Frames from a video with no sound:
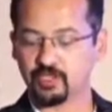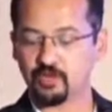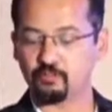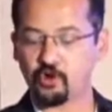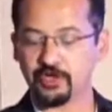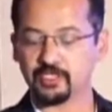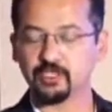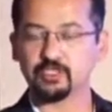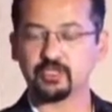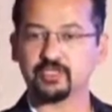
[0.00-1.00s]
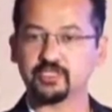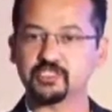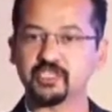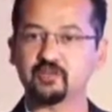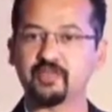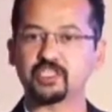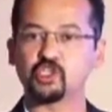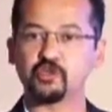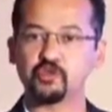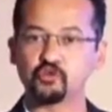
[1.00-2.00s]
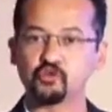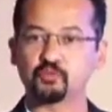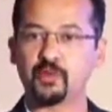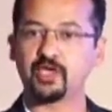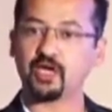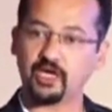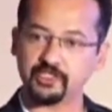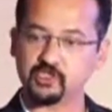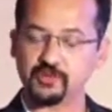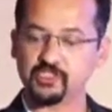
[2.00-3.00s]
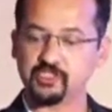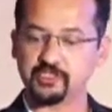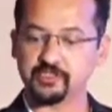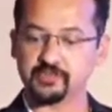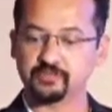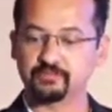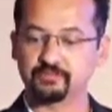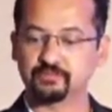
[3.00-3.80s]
a point that this can be actually used by other specialties.